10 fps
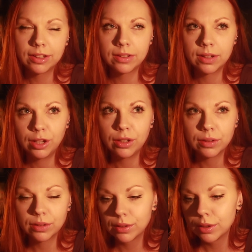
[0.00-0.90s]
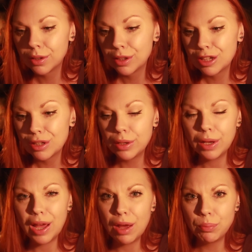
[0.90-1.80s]
King.
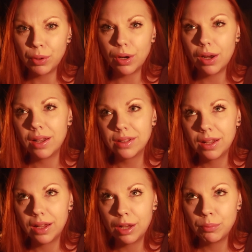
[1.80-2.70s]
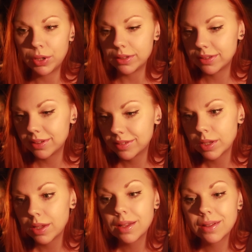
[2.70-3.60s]
The emperor and the empress.
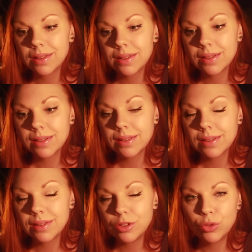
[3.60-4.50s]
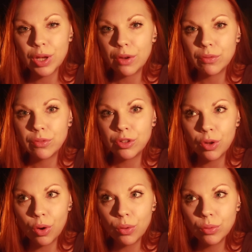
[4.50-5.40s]
You have
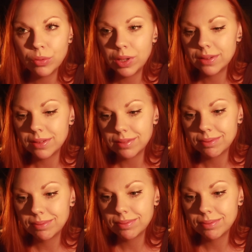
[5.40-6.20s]
no reason